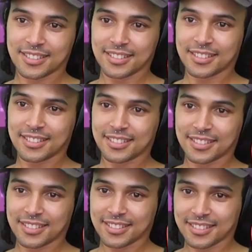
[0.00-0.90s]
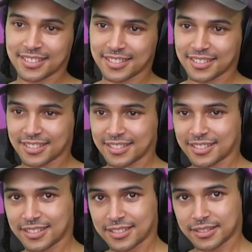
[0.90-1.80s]

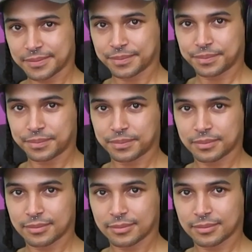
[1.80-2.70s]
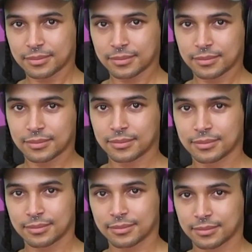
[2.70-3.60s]

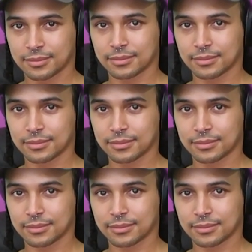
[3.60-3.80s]
[no speech]